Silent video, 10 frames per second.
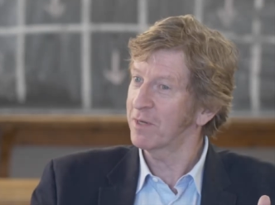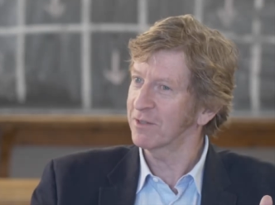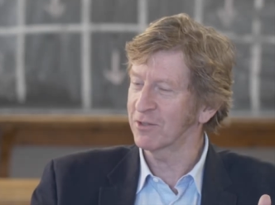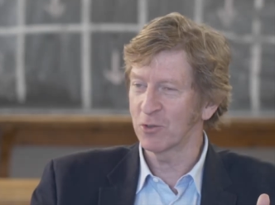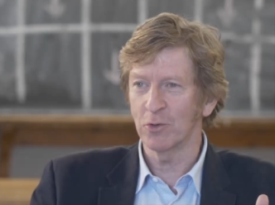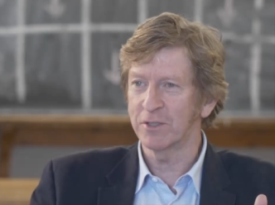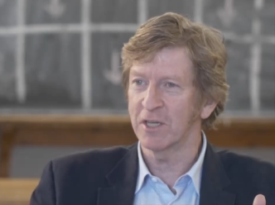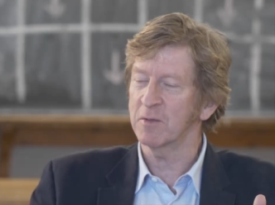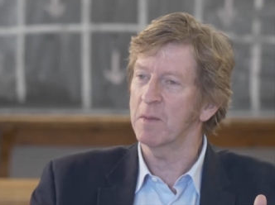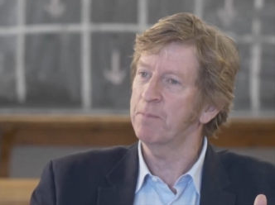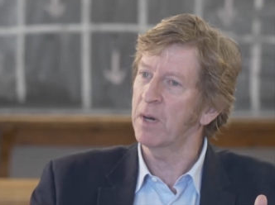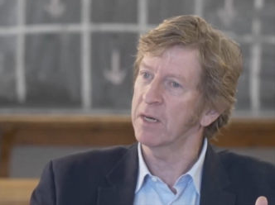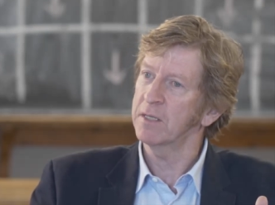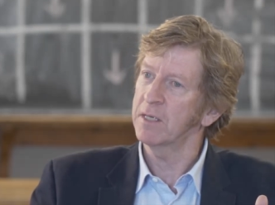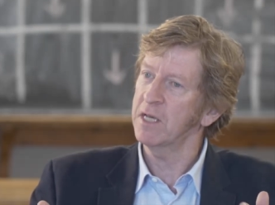because it's the Old Testament,
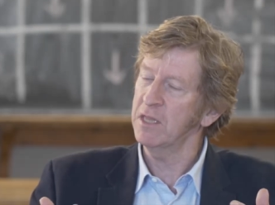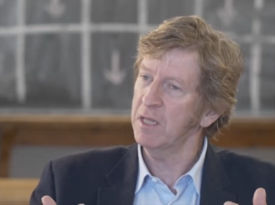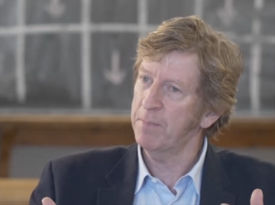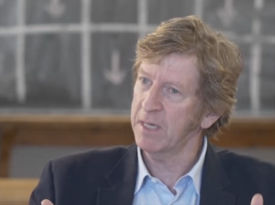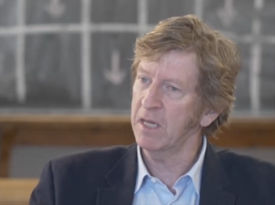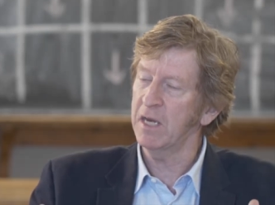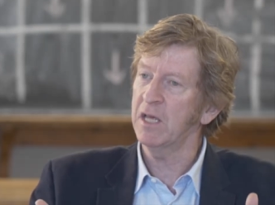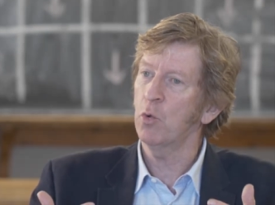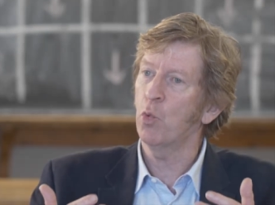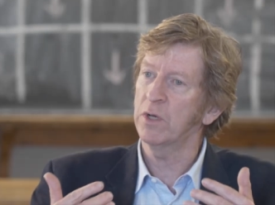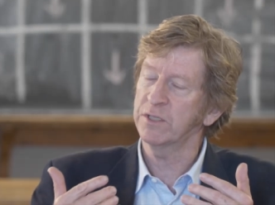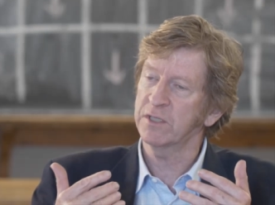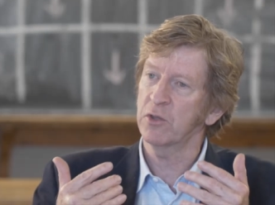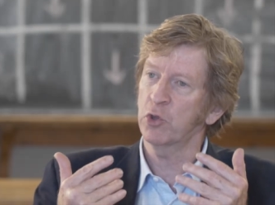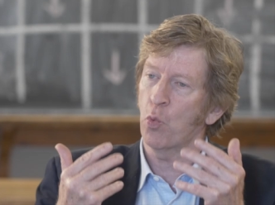but in the beginning
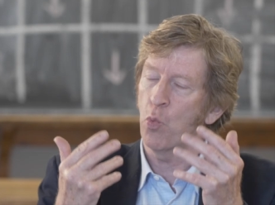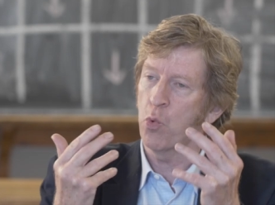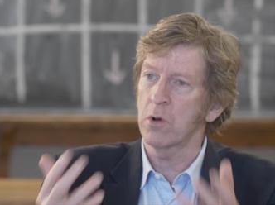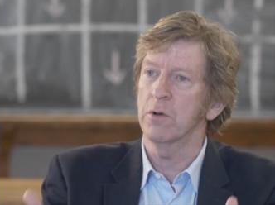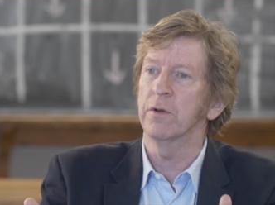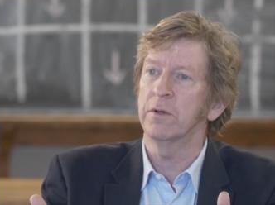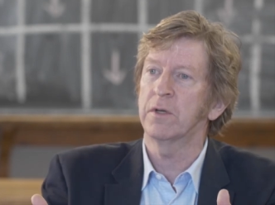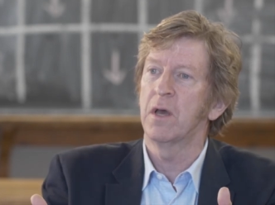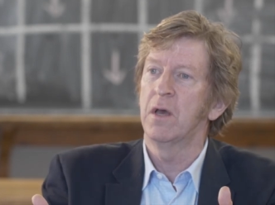was the Word.